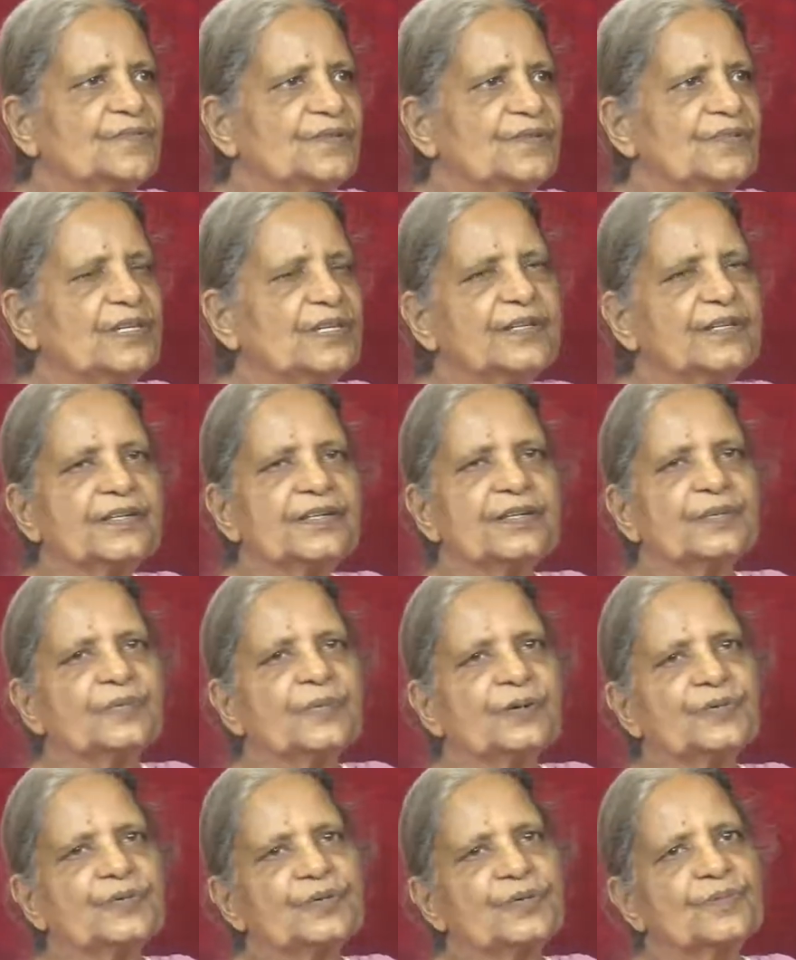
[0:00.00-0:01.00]
vigilant
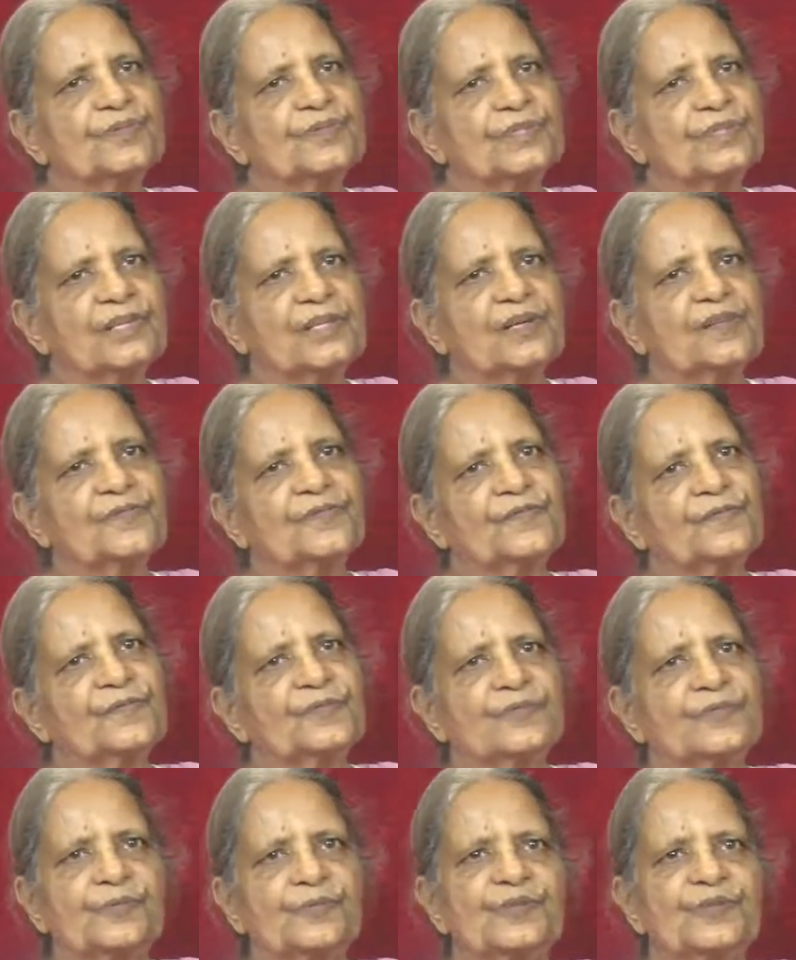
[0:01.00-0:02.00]
about himself
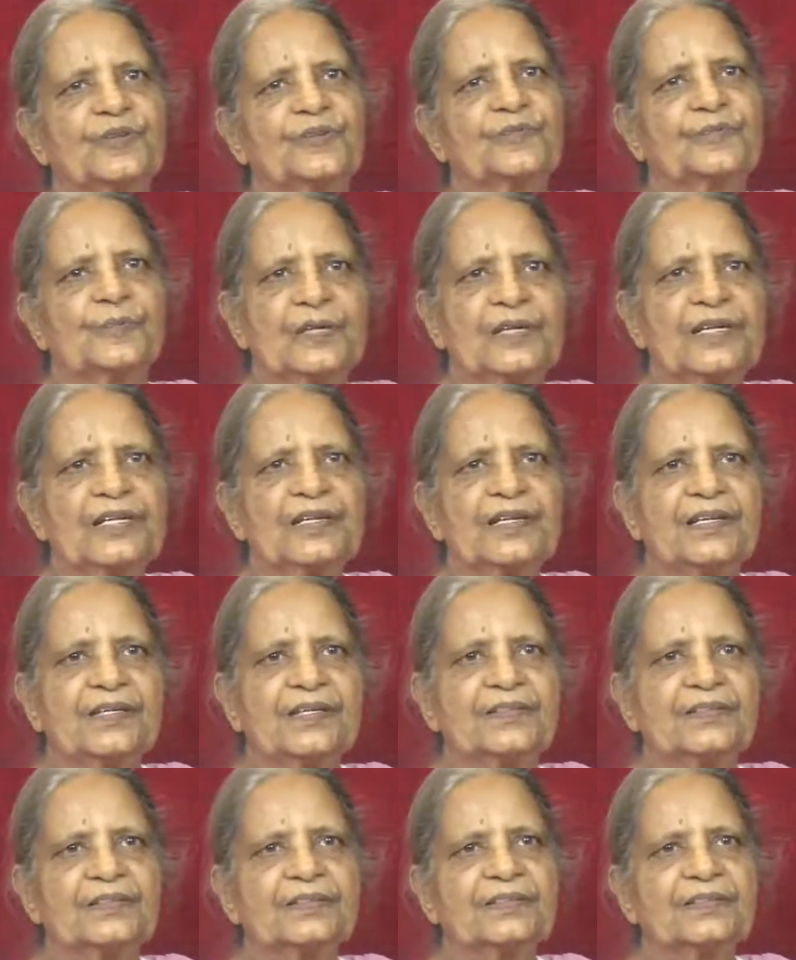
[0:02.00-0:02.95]
from the beginning